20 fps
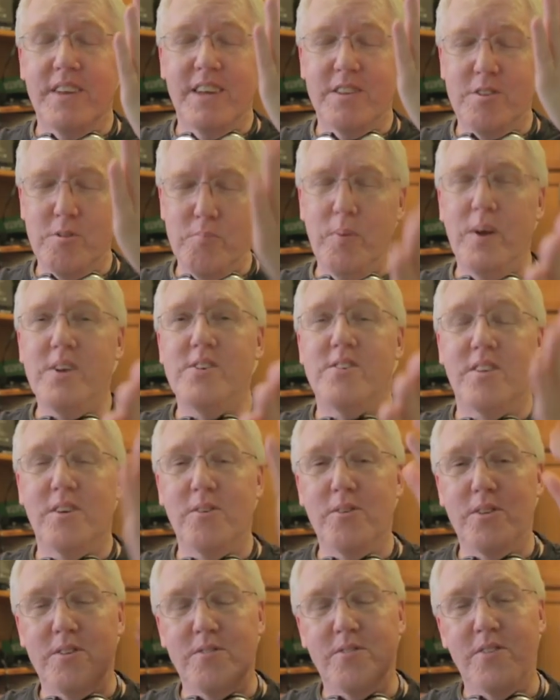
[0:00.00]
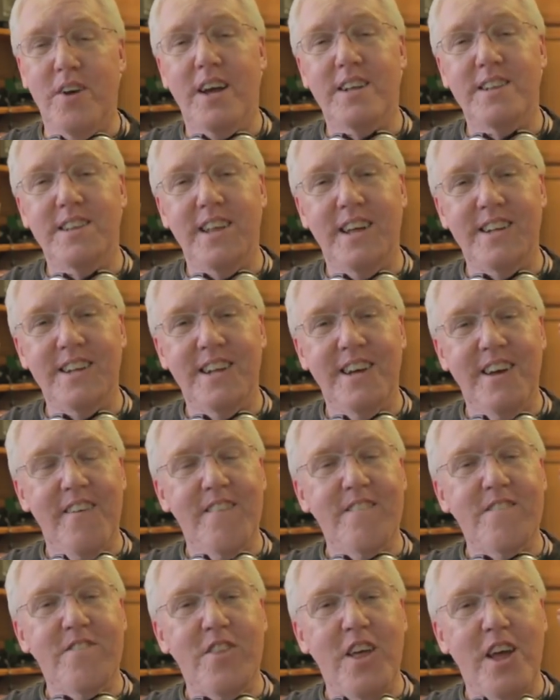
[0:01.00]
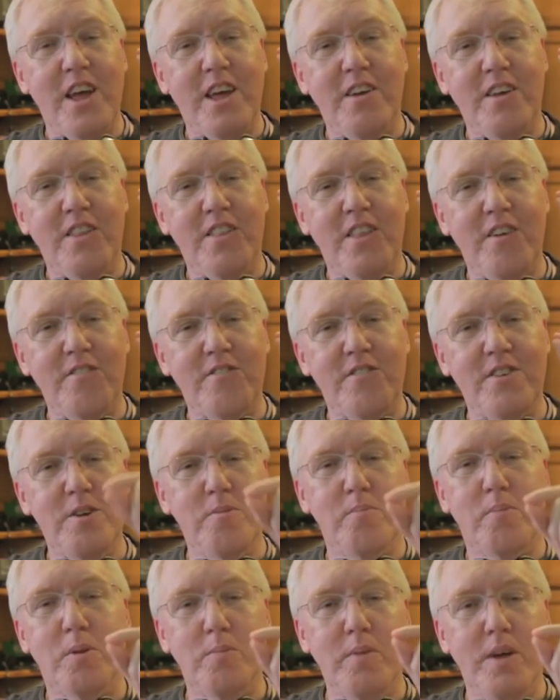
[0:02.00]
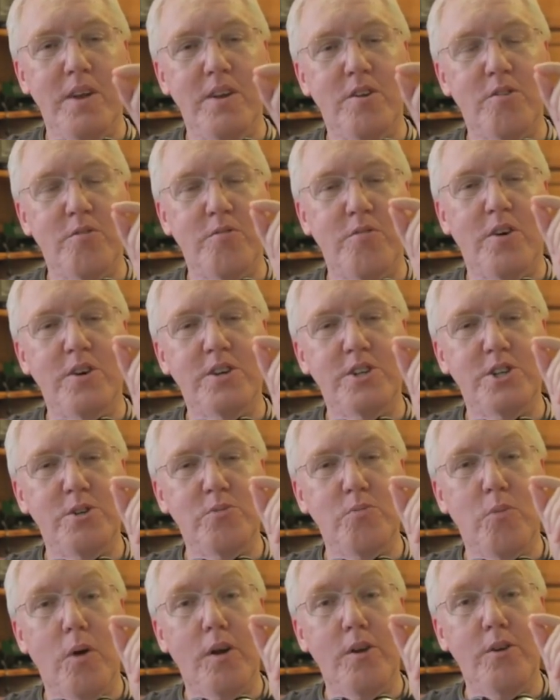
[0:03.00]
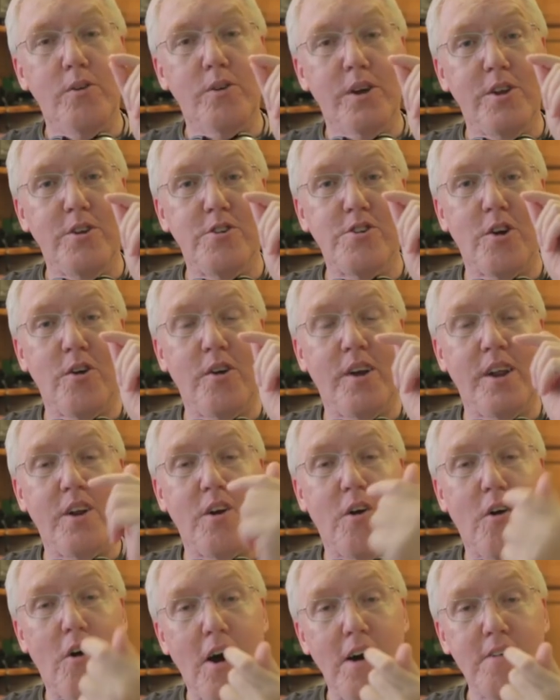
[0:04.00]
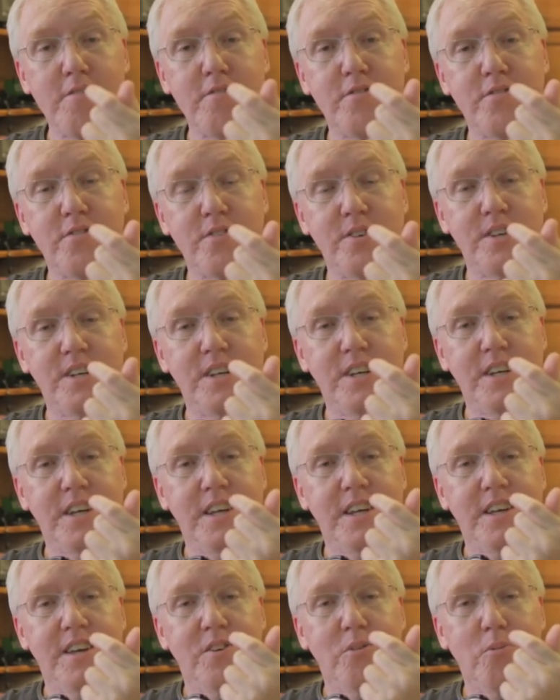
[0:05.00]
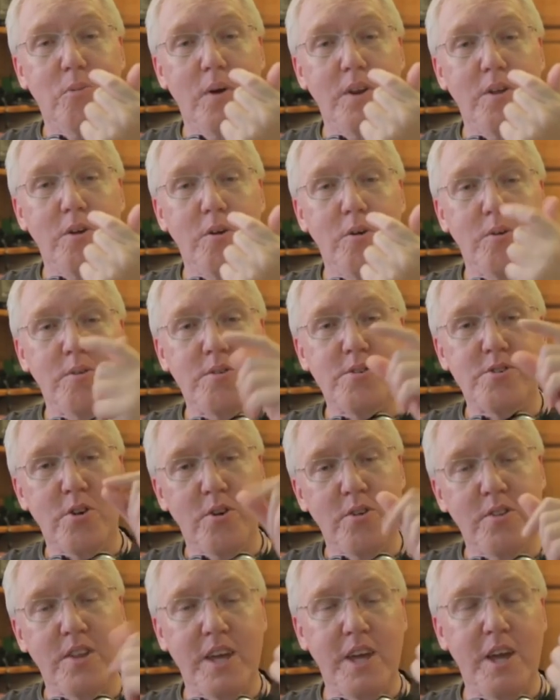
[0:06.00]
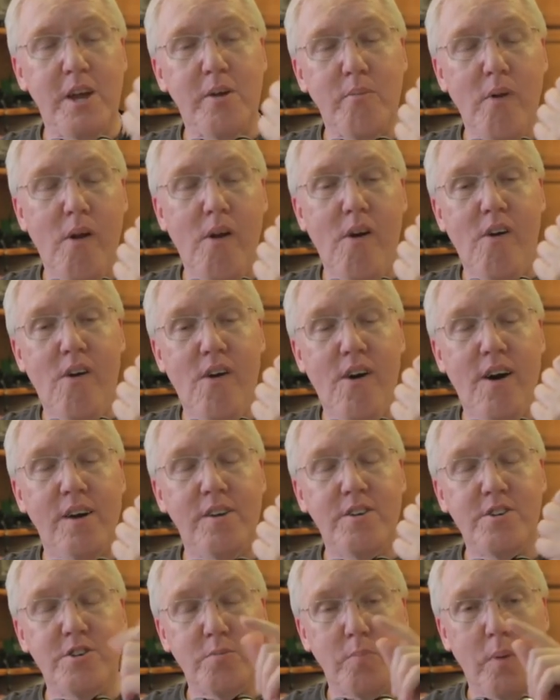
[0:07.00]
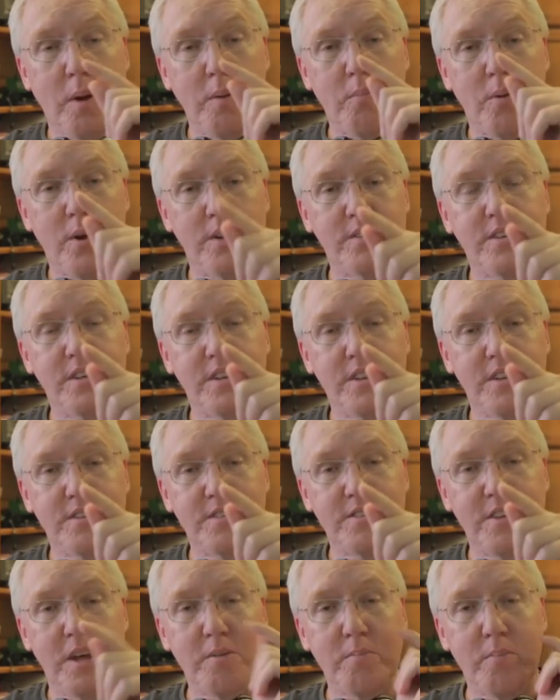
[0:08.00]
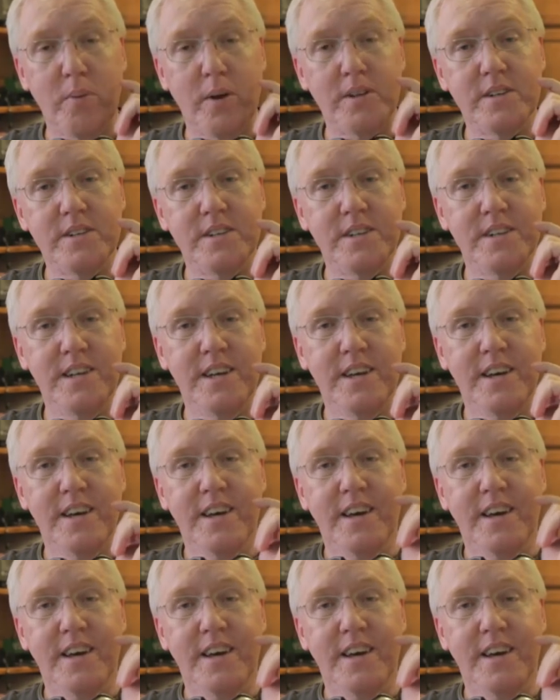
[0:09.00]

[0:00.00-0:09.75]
especially with the fact that they've implemented a function where you can turn it off when you turn the camera on just by pressing the set button.